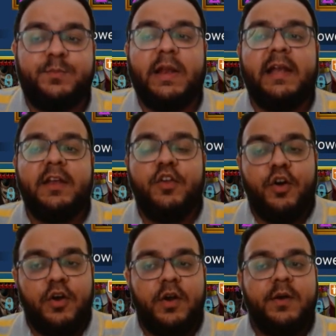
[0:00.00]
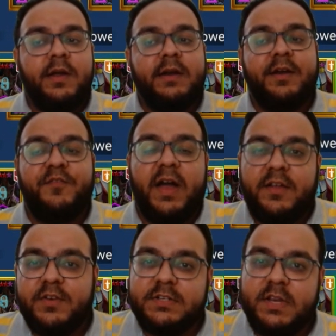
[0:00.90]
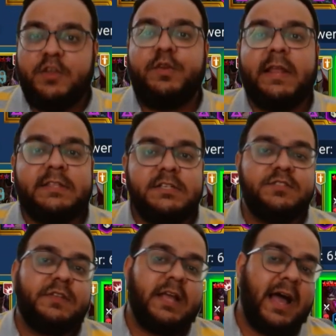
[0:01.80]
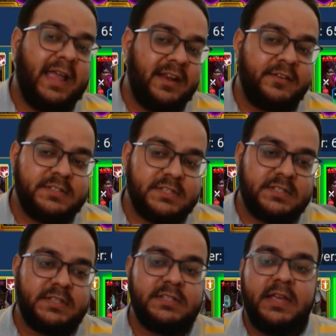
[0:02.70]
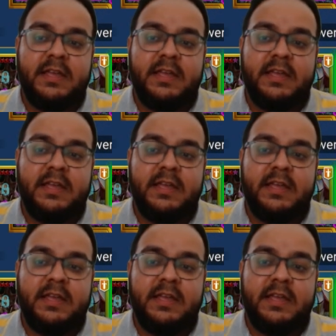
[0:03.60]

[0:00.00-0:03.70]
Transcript: Build your revivers and your cleansers with high resistance.